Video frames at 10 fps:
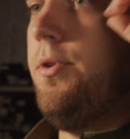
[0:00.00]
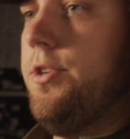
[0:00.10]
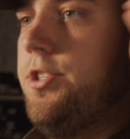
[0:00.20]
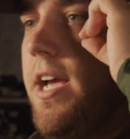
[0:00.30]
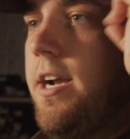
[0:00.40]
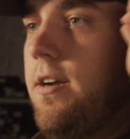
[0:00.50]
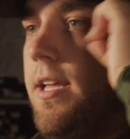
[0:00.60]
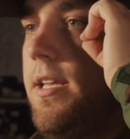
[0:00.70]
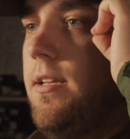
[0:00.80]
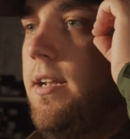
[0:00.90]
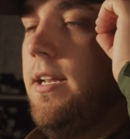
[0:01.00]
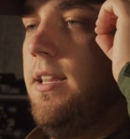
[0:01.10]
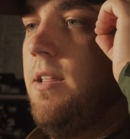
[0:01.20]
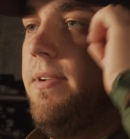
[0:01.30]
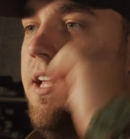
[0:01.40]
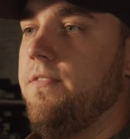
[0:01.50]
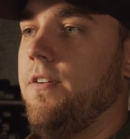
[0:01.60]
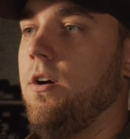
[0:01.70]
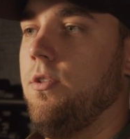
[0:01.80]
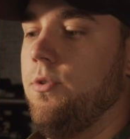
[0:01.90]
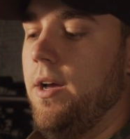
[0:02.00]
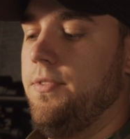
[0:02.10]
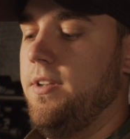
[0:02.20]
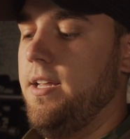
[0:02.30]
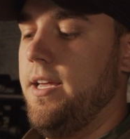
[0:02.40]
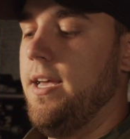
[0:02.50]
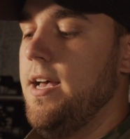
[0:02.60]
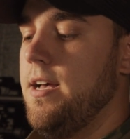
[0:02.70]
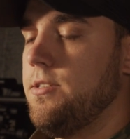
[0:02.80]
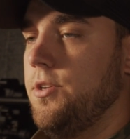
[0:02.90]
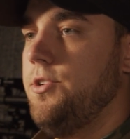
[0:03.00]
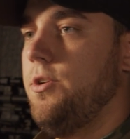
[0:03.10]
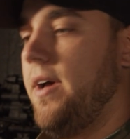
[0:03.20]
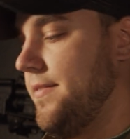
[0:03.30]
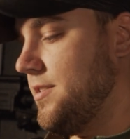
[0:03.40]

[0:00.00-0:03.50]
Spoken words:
push air in and eliminate fog throughout the day. So you do have